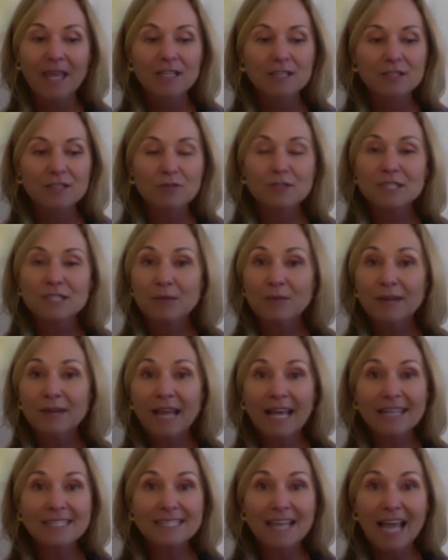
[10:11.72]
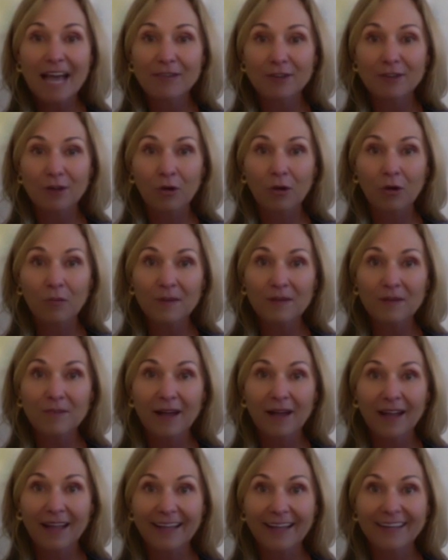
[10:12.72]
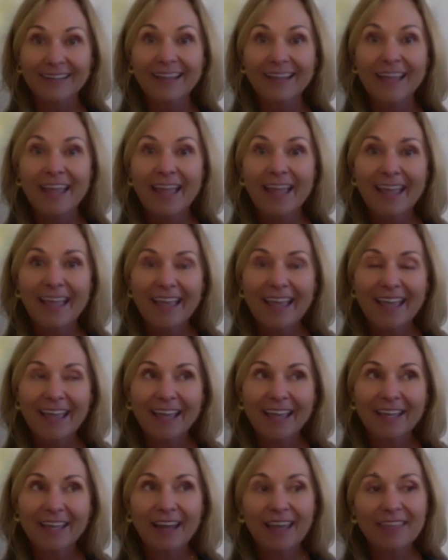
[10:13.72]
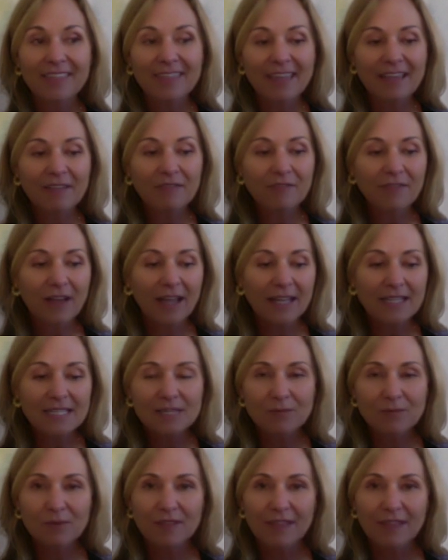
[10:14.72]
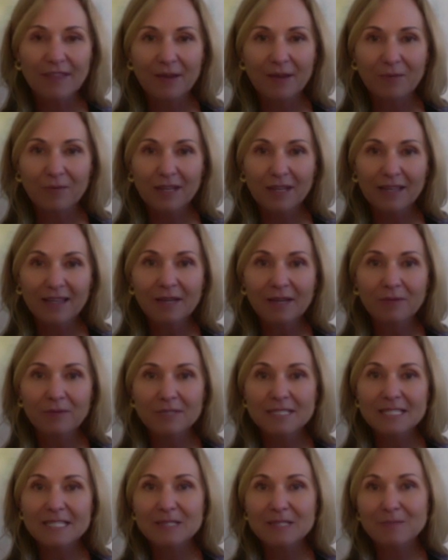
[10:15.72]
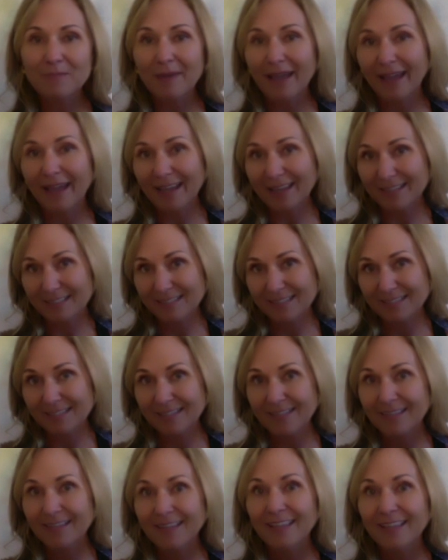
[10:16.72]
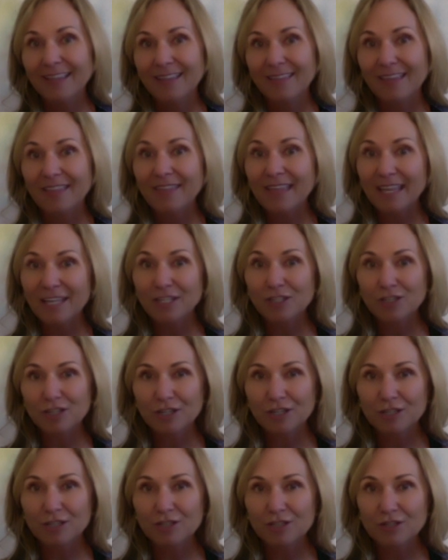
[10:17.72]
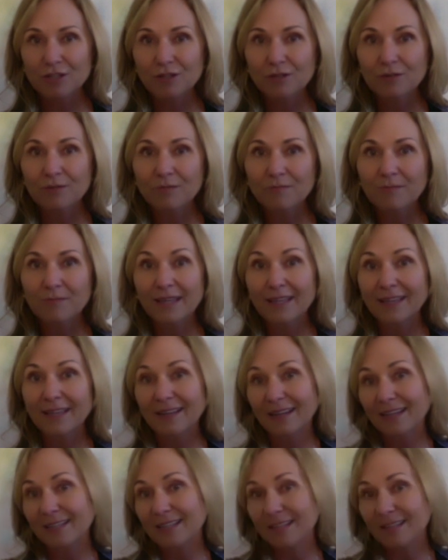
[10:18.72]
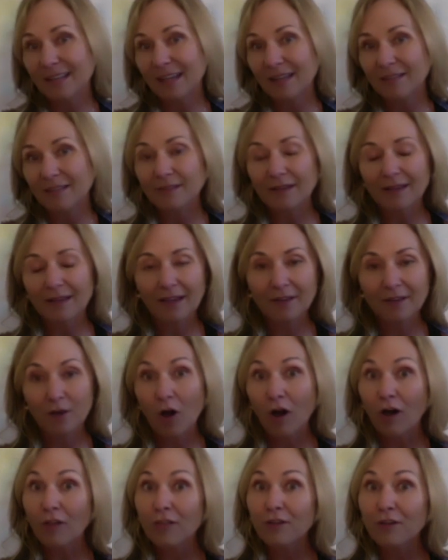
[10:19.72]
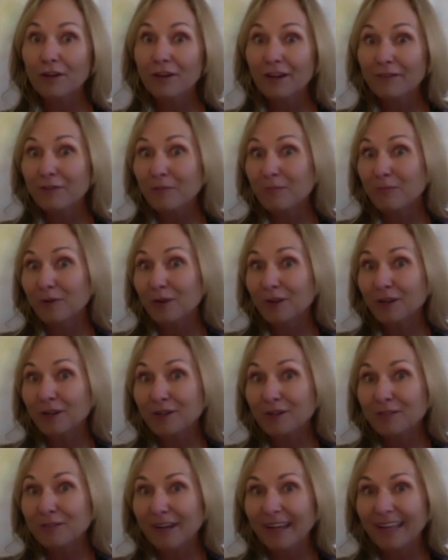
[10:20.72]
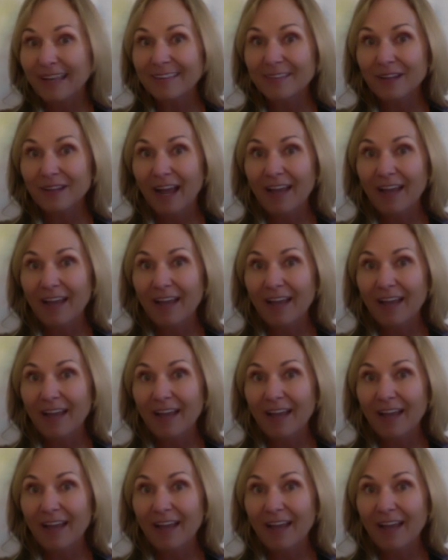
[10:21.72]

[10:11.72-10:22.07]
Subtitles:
So someone has to have an open mind, and I think find someone that they really respect, that they can turn to, be it an author of a book, right?